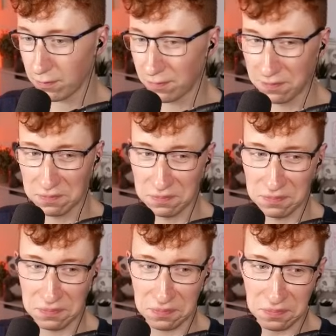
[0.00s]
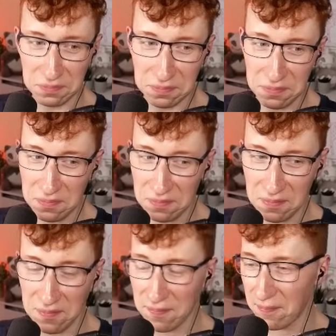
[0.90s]

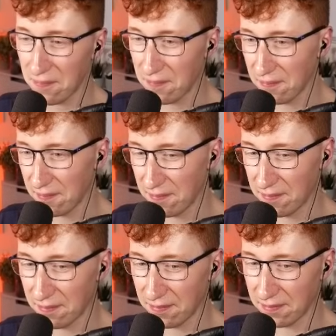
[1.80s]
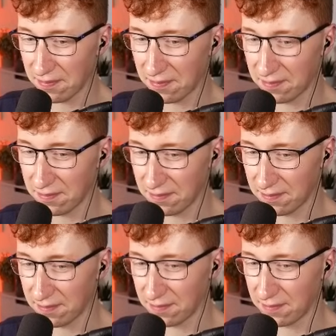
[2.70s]

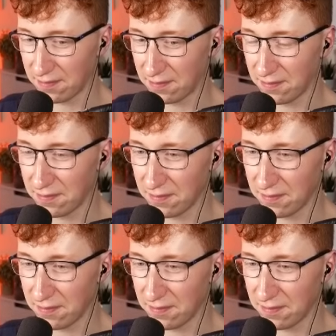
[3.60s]
(silent)